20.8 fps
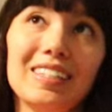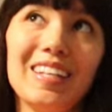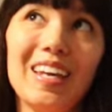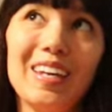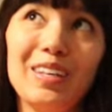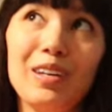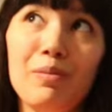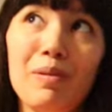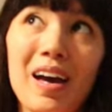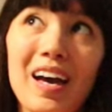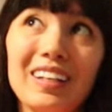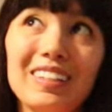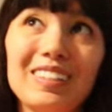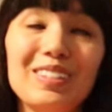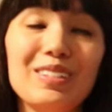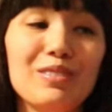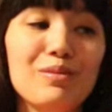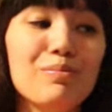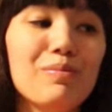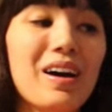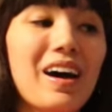Take you back
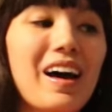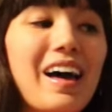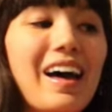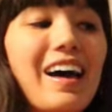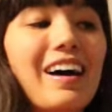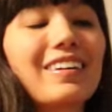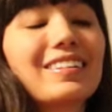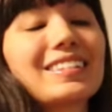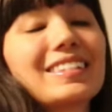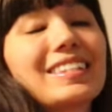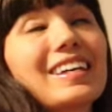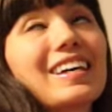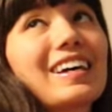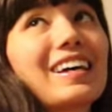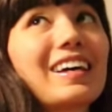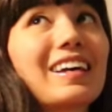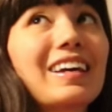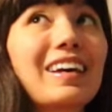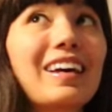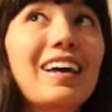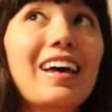to my house, I
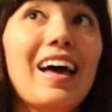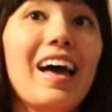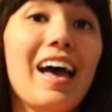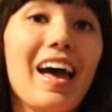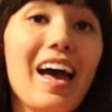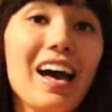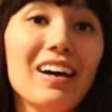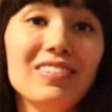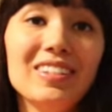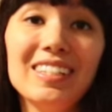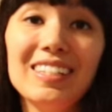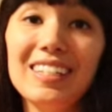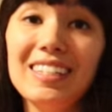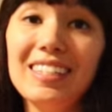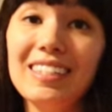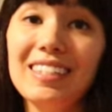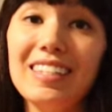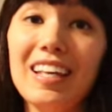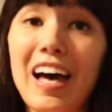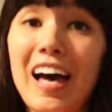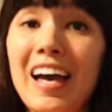haven't
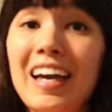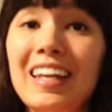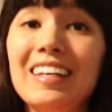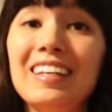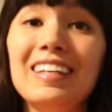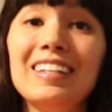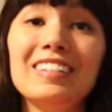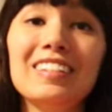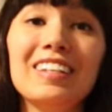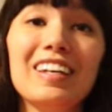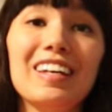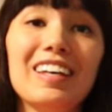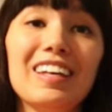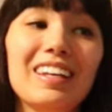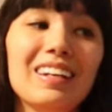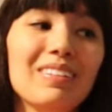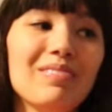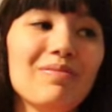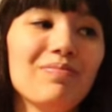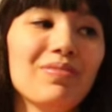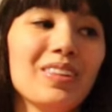decided yet.
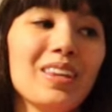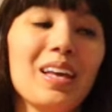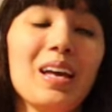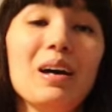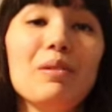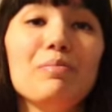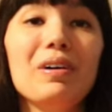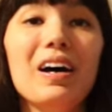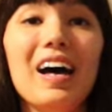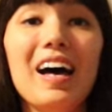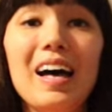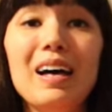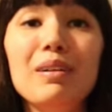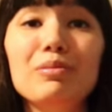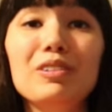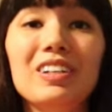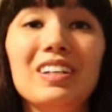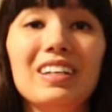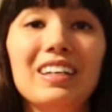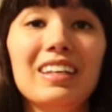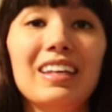But I'm
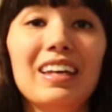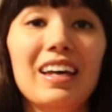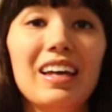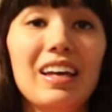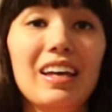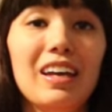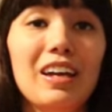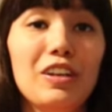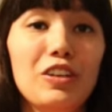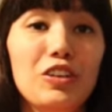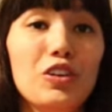gonna get